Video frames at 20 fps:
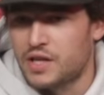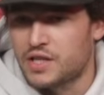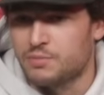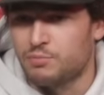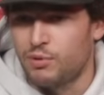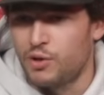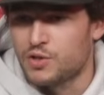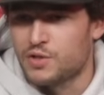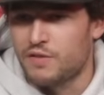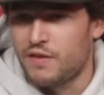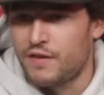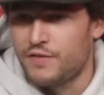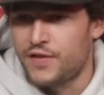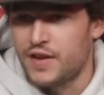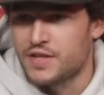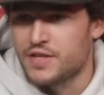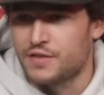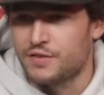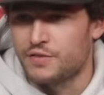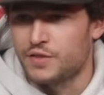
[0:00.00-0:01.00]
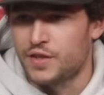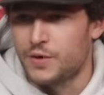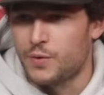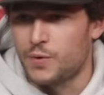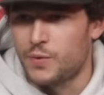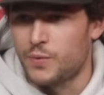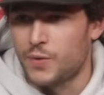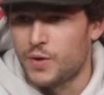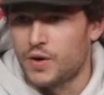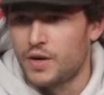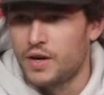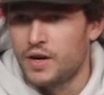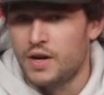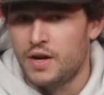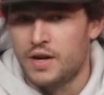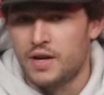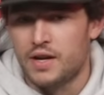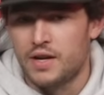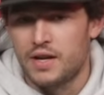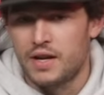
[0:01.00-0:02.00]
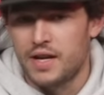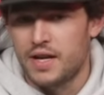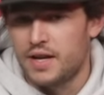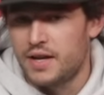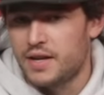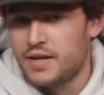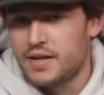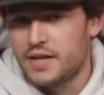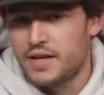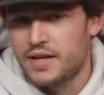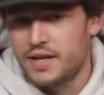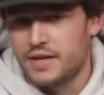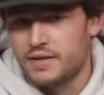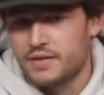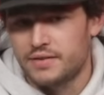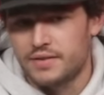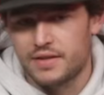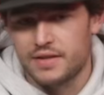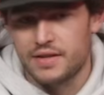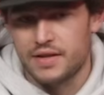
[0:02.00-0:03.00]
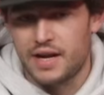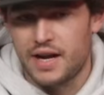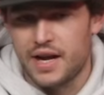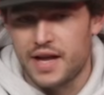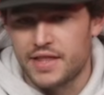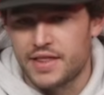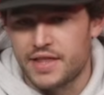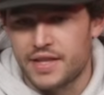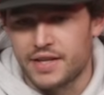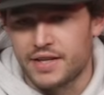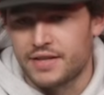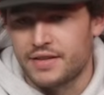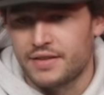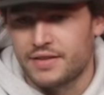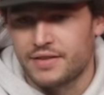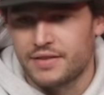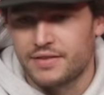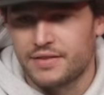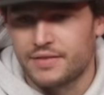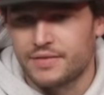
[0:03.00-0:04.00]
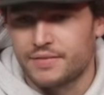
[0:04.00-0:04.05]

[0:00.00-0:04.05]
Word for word: explosive offensively we were. Uh, I think